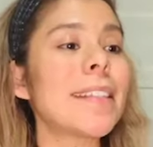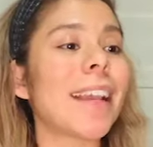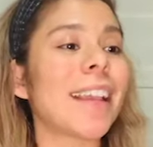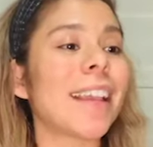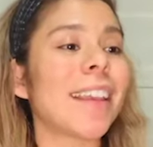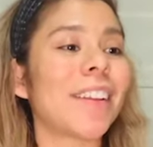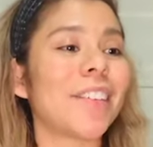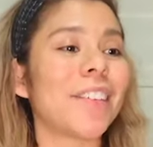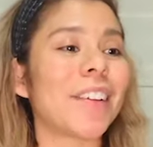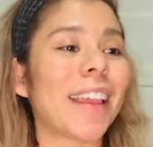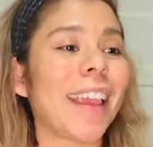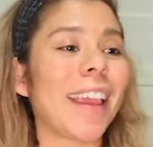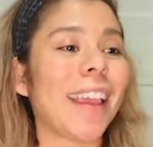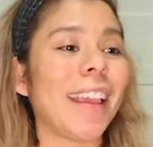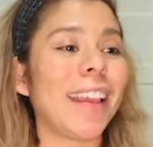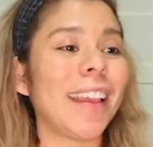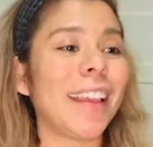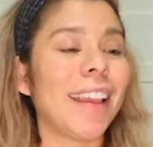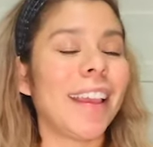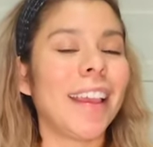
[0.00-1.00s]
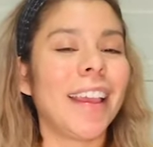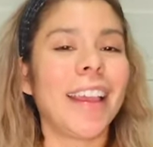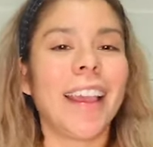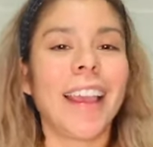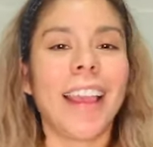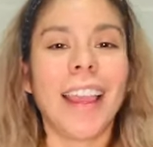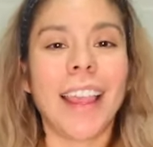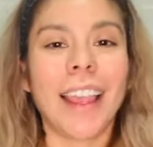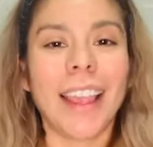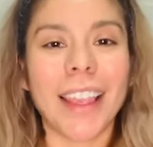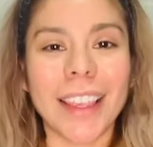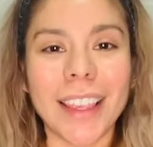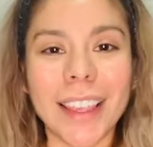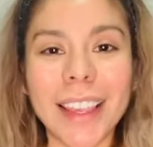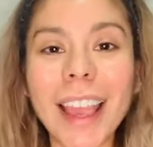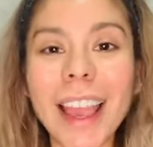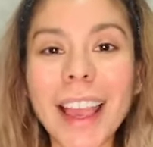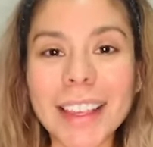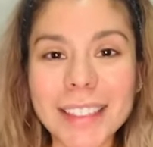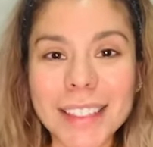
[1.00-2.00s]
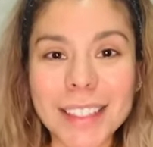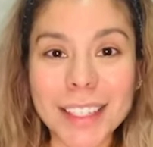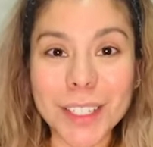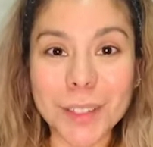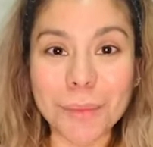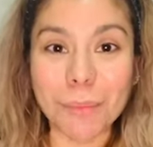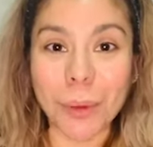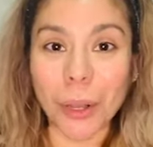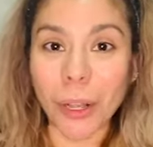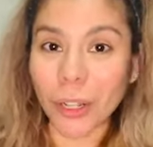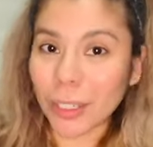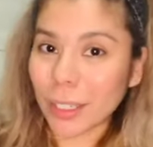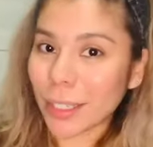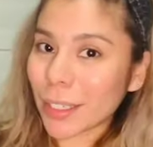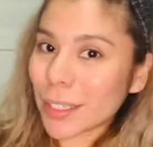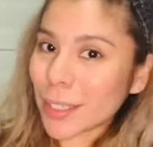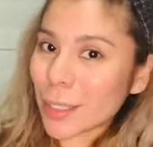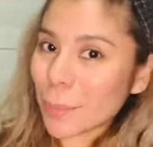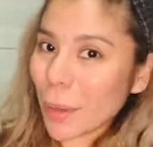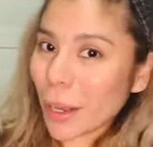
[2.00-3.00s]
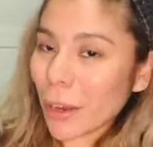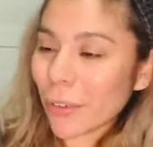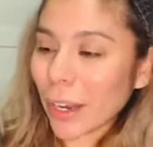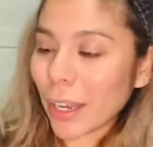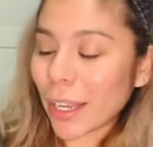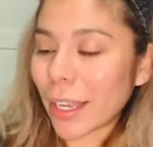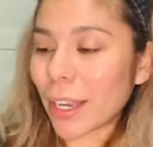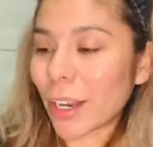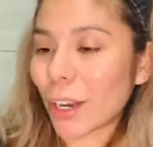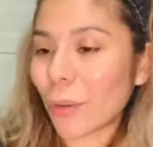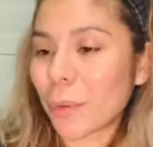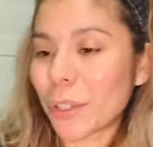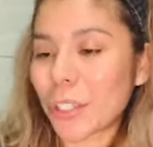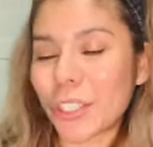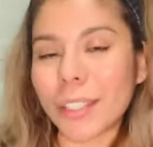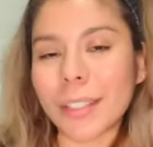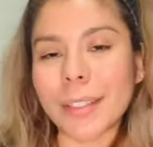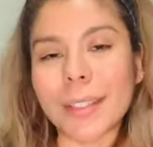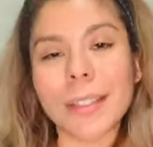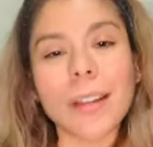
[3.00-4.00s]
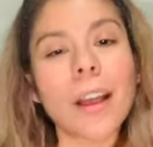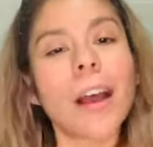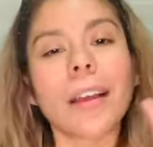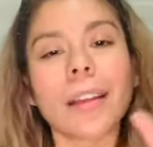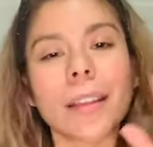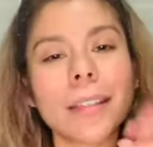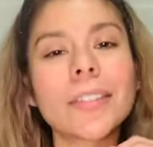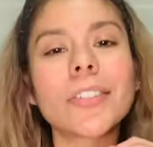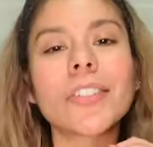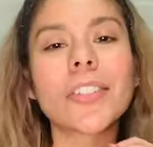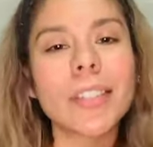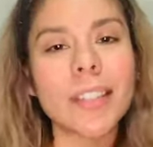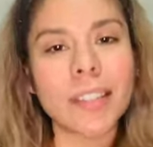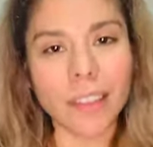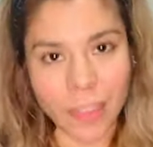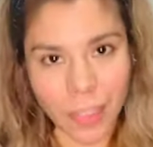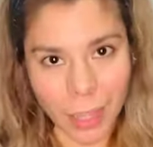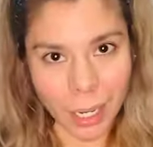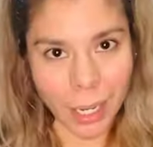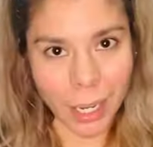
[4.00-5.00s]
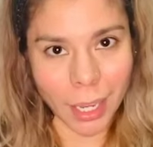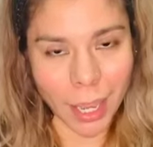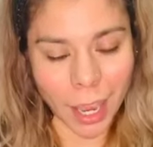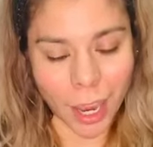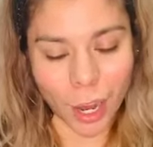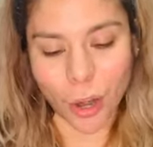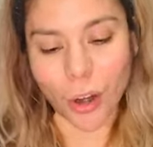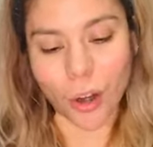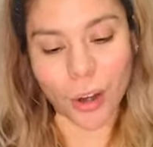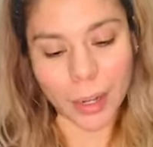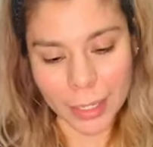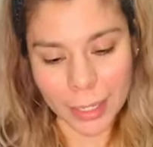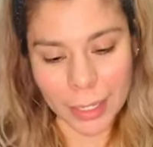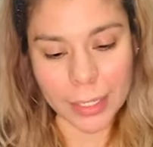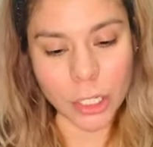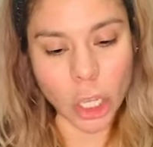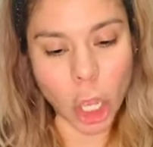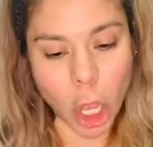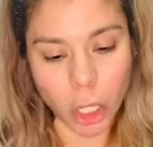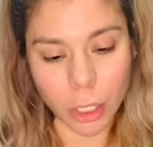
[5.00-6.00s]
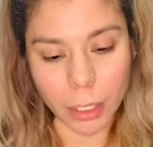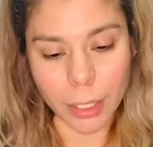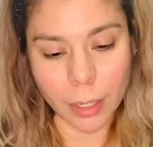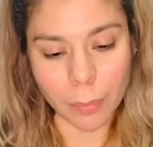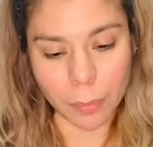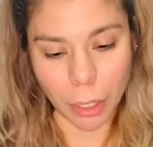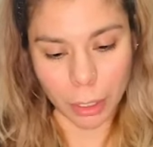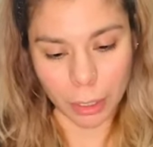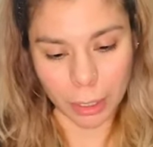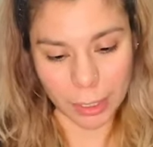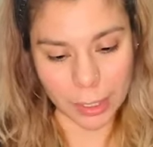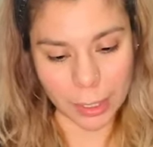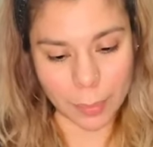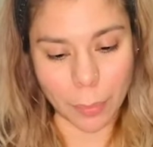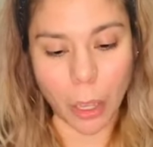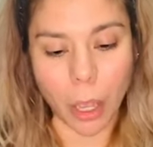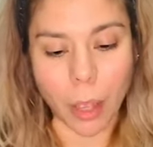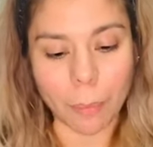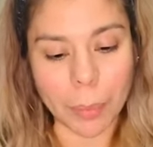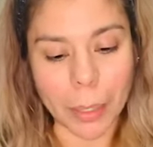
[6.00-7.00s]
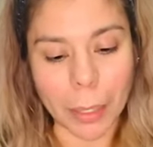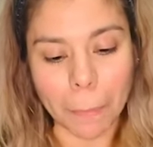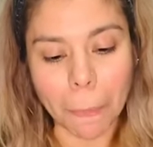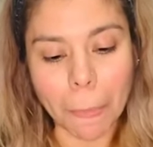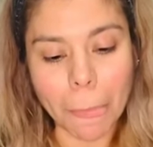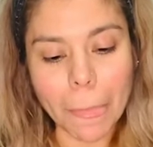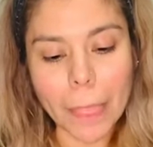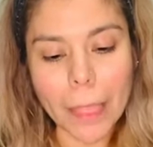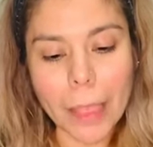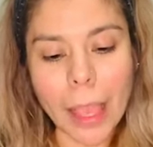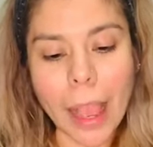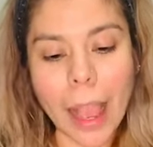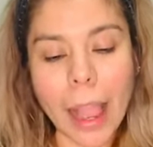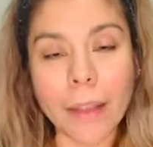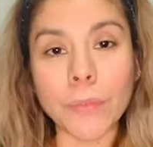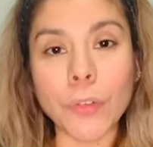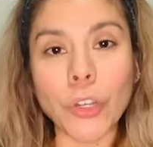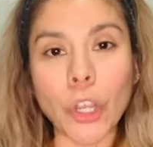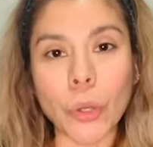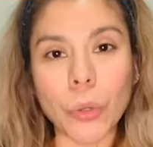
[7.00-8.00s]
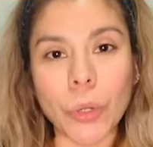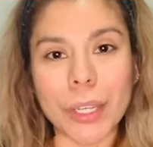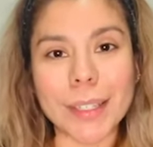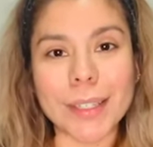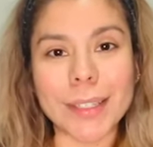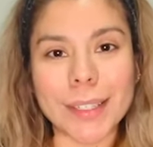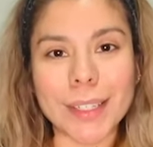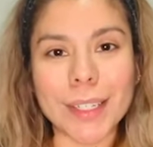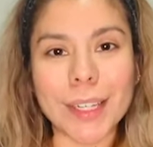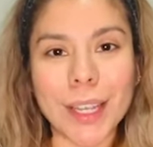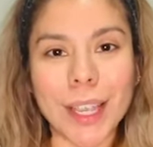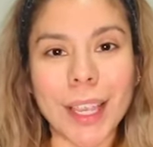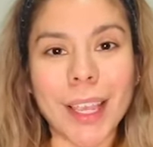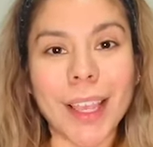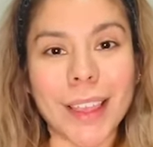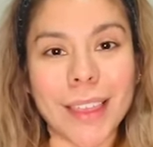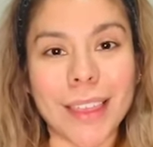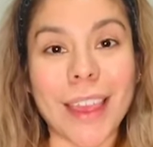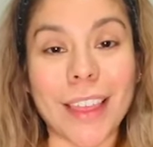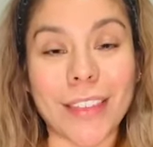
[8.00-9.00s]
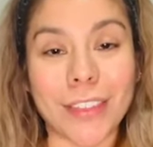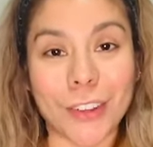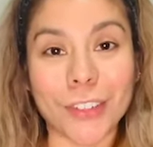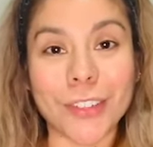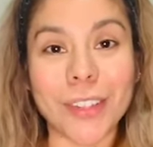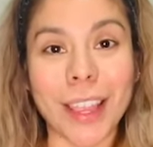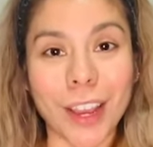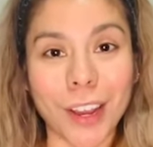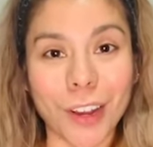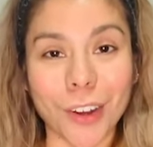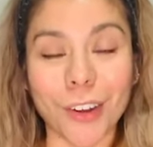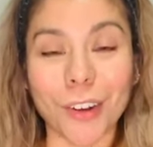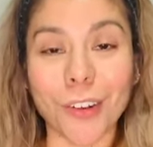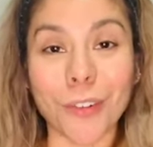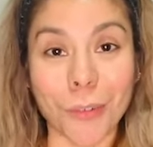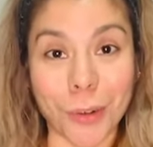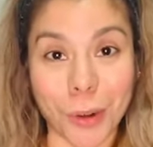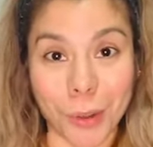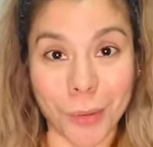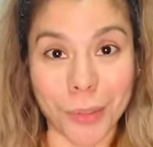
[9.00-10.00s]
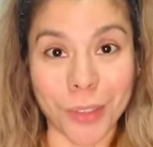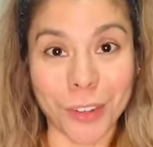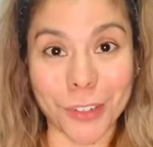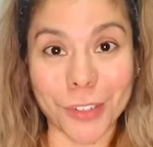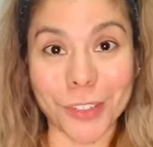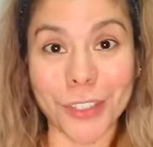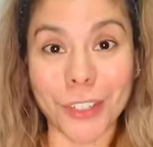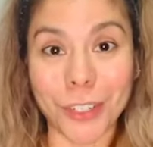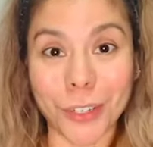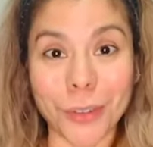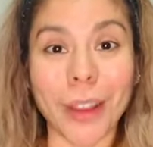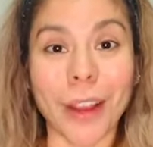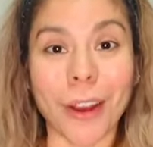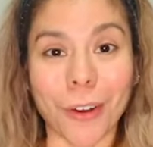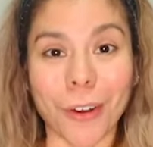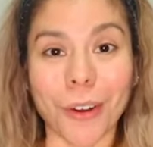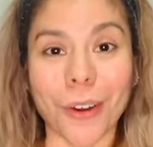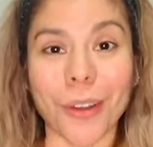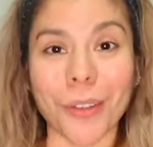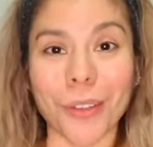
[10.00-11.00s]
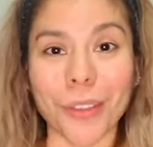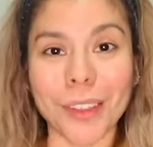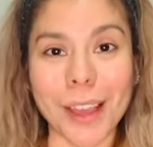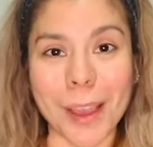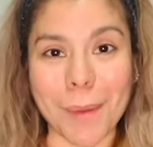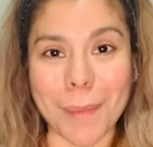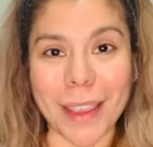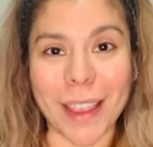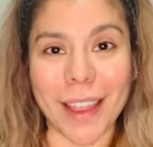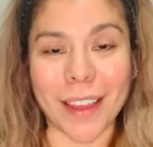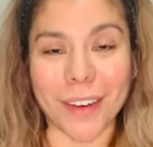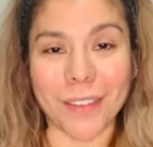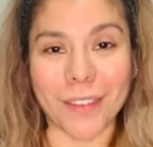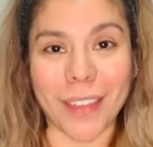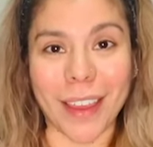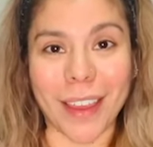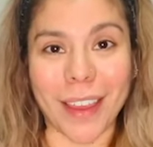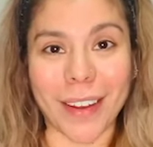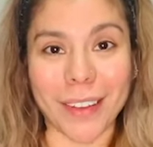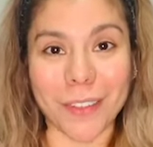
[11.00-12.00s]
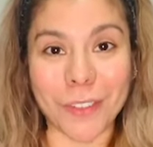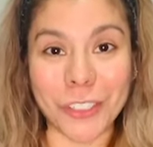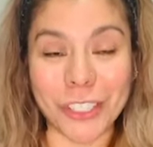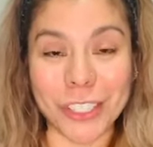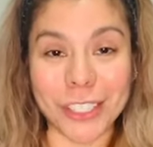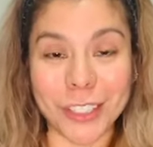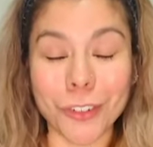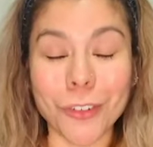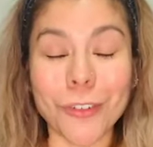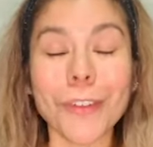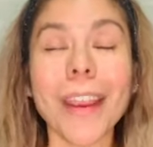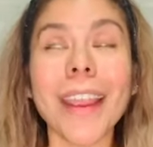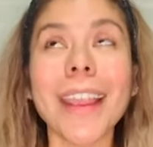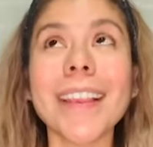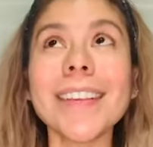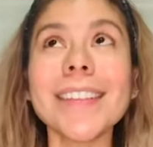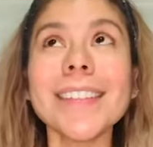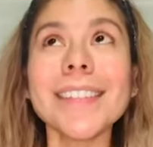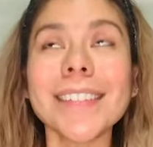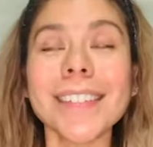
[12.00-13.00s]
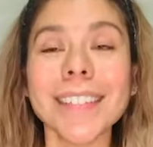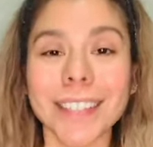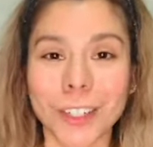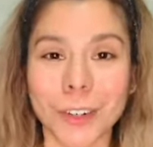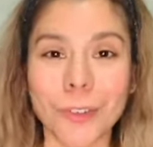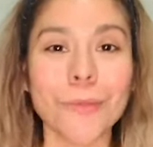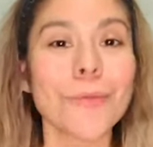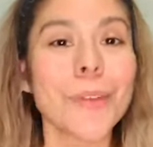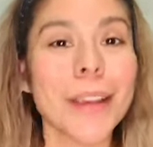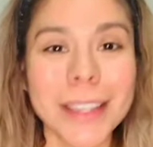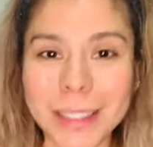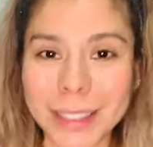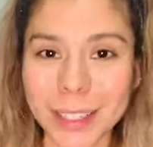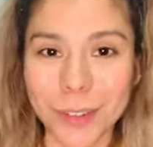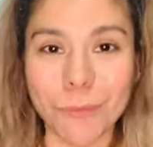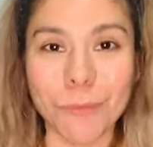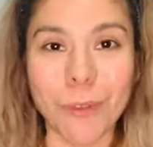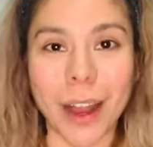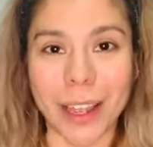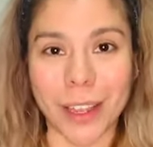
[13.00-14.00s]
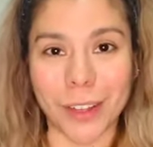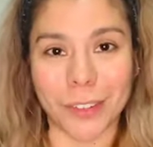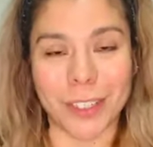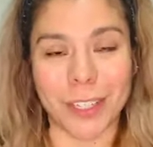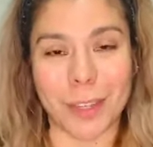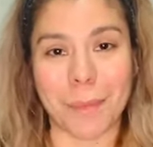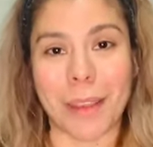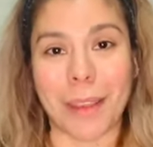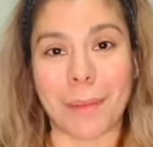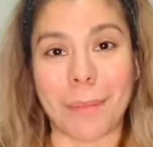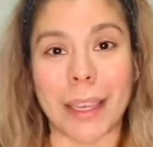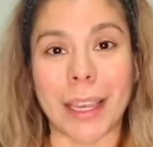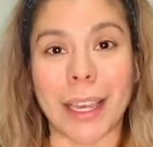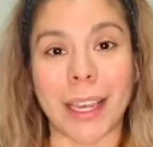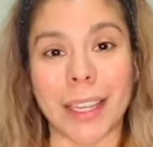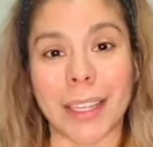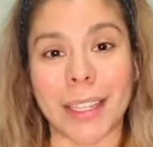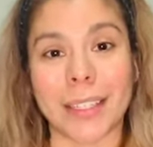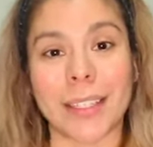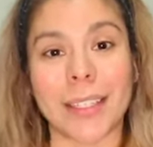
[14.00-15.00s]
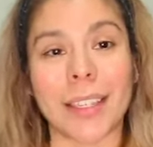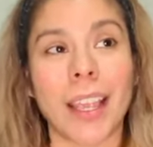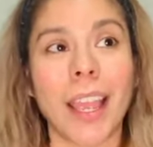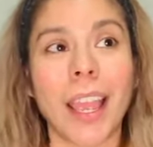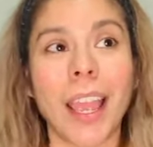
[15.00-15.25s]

second, okay? He has this balding spot right here, which it's not, it's just thinning hair. He's called it a balding spot, but I've noticed that there's hair growth, there's new hair growth coming out of that, which is crazy, crazy wild to me because